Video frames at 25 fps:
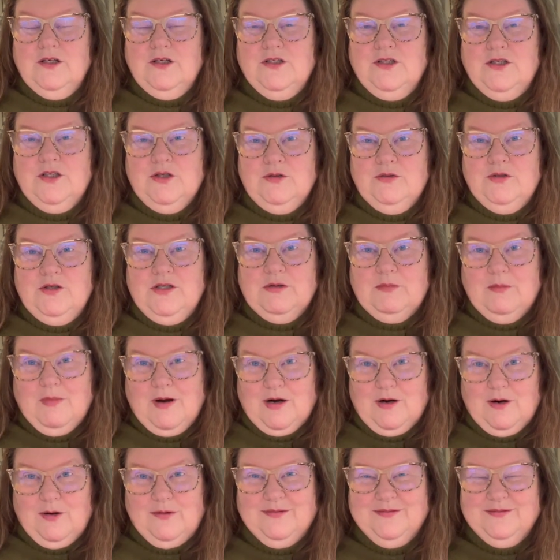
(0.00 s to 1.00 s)
do
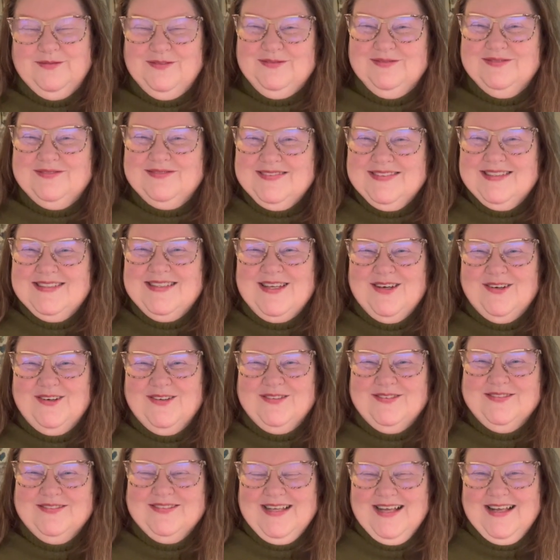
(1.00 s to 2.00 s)
tomorrow.
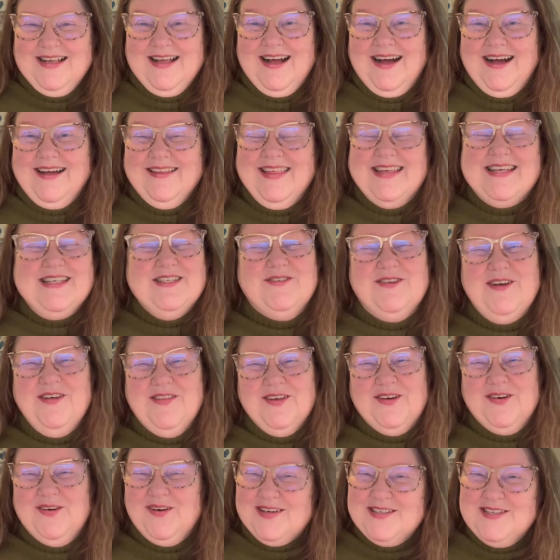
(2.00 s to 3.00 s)
So thanks for all
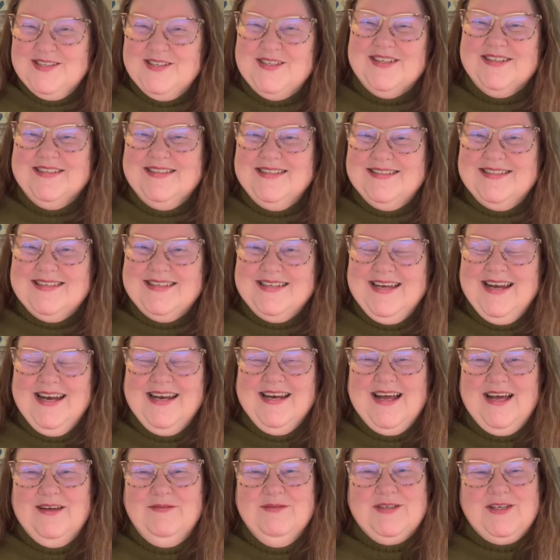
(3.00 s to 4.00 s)
the questions.
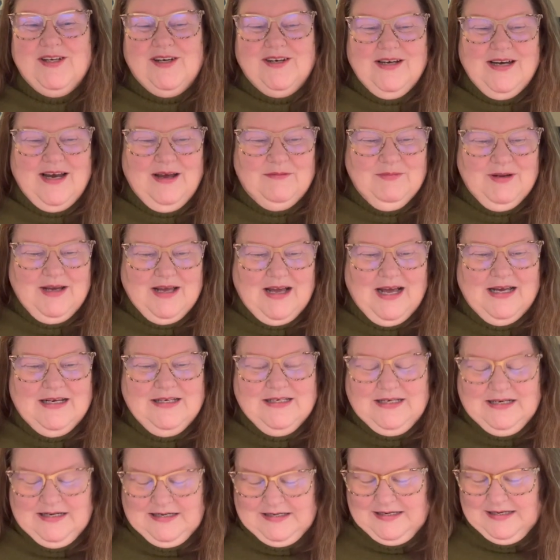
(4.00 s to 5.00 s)
And I'm sorry, I
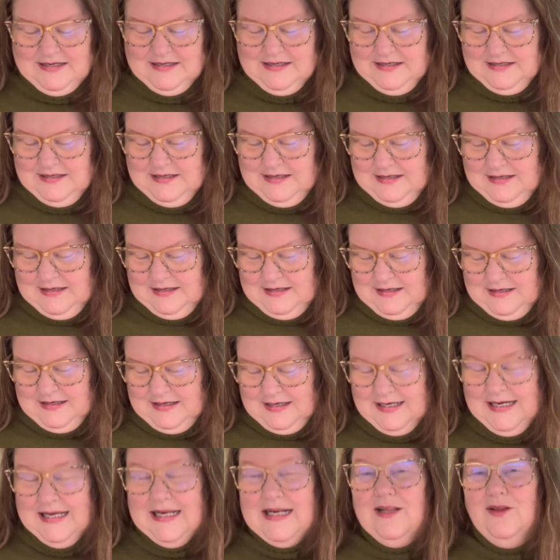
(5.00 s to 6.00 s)

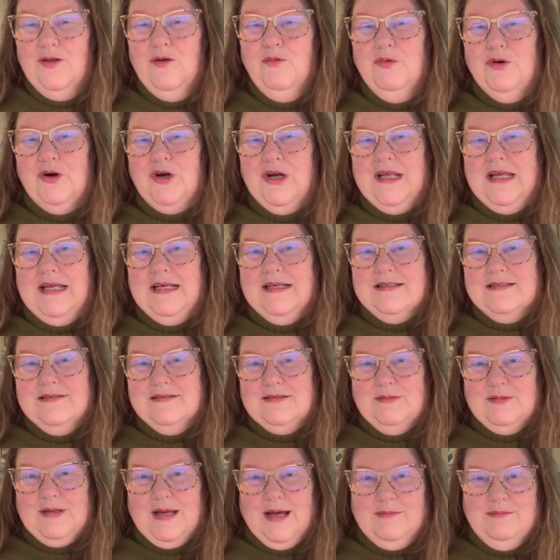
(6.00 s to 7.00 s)
get a little wordy
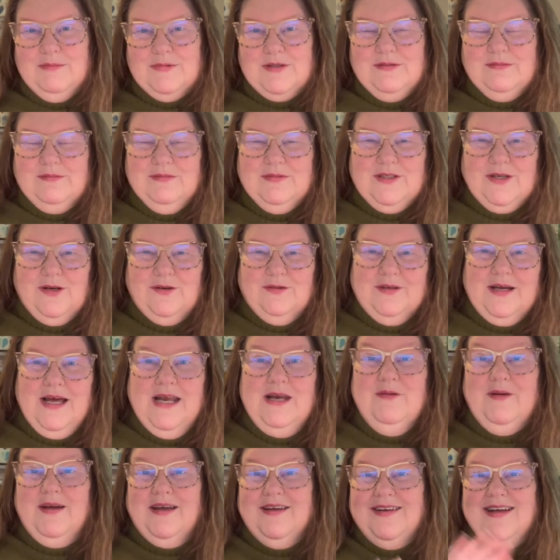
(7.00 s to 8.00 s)
sometimes. So
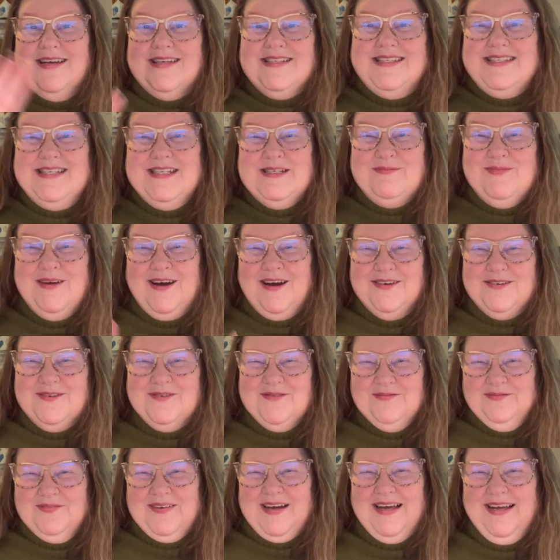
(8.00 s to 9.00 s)
anyway, I'll see you tomorrow.
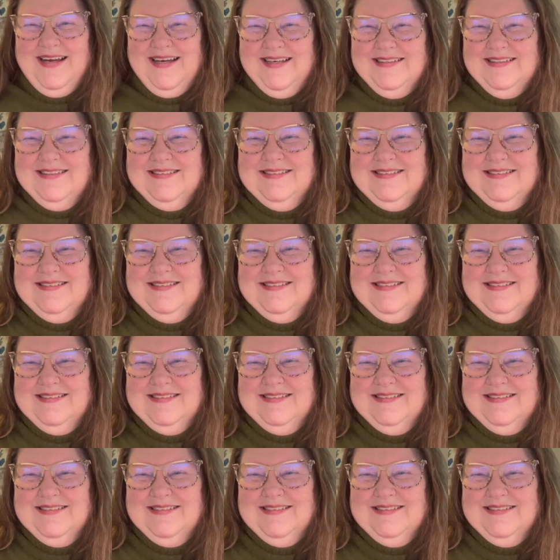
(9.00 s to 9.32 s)
Bye.